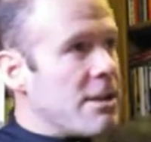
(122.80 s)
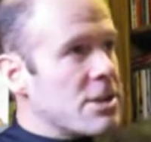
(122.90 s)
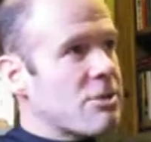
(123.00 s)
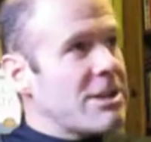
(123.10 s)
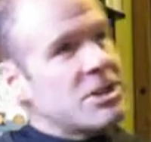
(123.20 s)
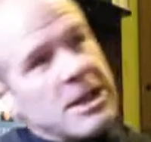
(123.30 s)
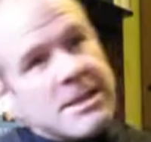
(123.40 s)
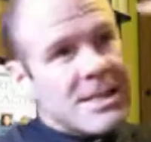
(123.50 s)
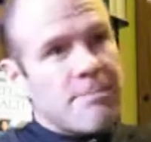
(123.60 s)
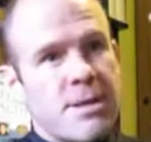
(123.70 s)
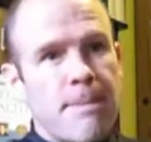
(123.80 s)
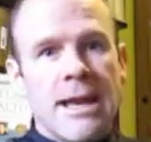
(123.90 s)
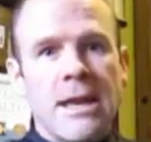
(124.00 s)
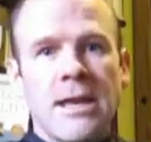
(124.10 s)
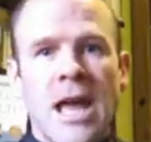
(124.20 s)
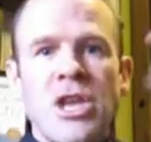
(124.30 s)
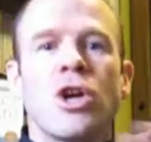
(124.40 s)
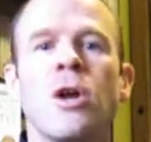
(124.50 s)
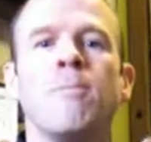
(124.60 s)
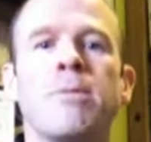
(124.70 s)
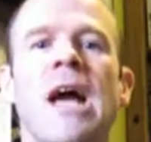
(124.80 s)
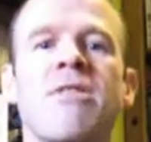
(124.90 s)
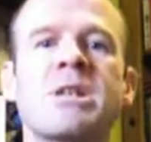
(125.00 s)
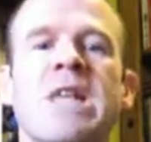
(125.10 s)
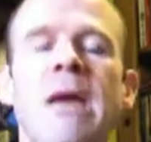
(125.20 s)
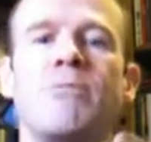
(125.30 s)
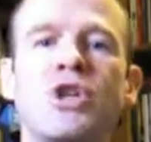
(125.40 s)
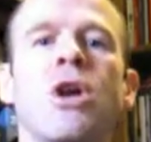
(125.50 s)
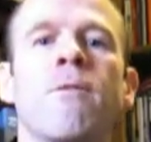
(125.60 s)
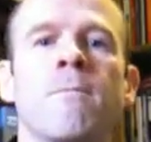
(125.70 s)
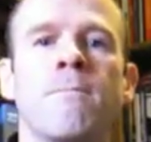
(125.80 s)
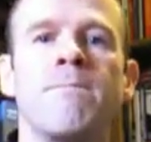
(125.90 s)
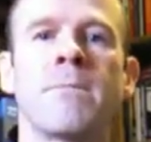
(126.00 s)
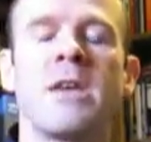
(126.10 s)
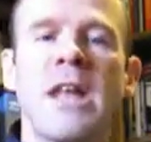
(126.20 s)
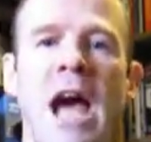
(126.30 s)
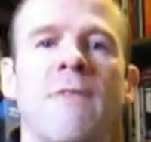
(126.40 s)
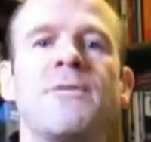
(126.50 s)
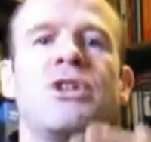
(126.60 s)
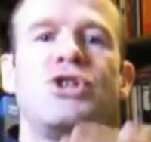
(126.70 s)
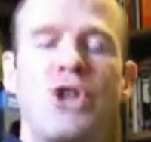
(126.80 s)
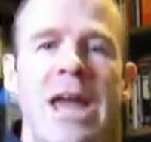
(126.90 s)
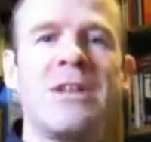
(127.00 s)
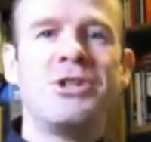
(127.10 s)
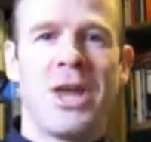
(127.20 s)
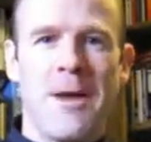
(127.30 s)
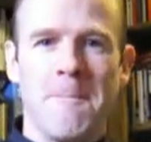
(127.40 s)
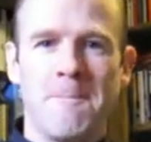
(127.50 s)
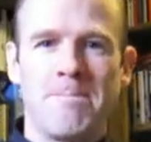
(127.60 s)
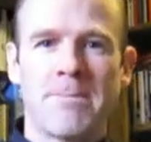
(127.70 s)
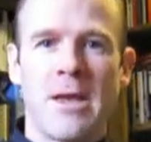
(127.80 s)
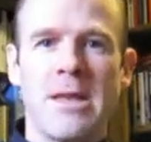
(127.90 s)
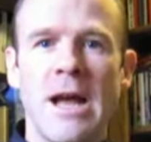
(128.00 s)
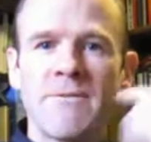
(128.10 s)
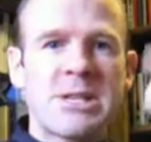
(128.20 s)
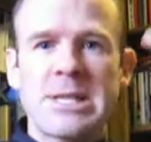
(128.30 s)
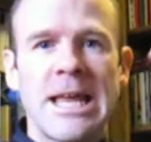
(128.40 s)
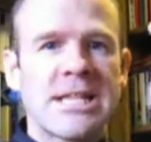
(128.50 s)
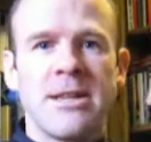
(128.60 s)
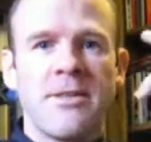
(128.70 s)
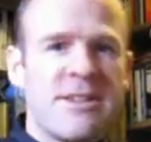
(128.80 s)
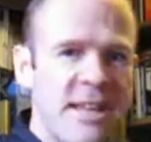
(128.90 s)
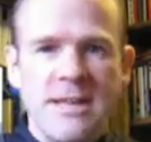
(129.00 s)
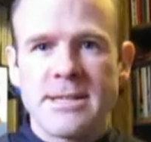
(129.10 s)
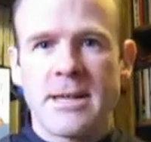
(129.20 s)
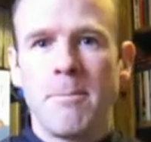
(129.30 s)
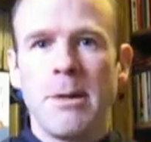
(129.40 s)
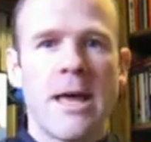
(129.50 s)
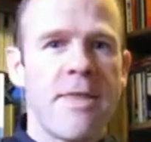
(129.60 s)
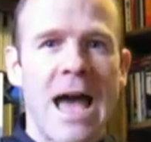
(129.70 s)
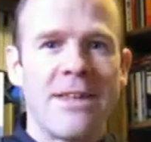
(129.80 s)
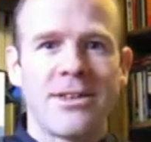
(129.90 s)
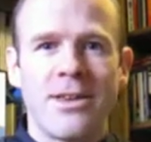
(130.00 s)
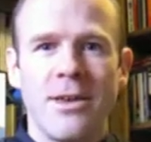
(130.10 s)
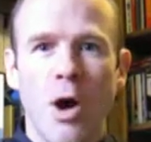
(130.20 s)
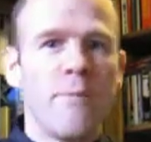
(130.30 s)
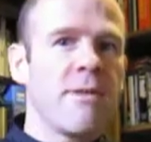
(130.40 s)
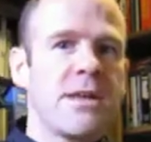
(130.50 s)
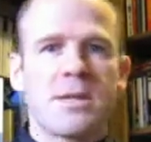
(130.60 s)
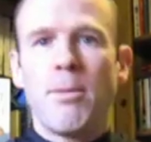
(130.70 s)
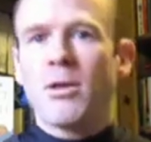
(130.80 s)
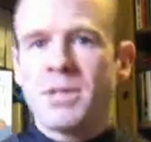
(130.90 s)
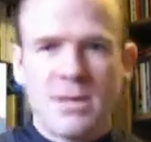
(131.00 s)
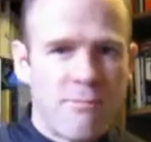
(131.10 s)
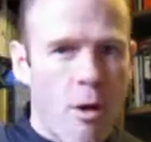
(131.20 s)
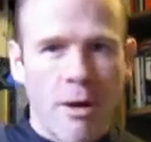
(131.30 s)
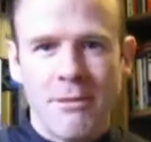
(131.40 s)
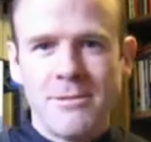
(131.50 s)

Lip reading: scratched it and slipped it back in again, you couldn't play the same tune. You'd have to change it. You'd have to select another disc and play that. Hopefully it's a positive one.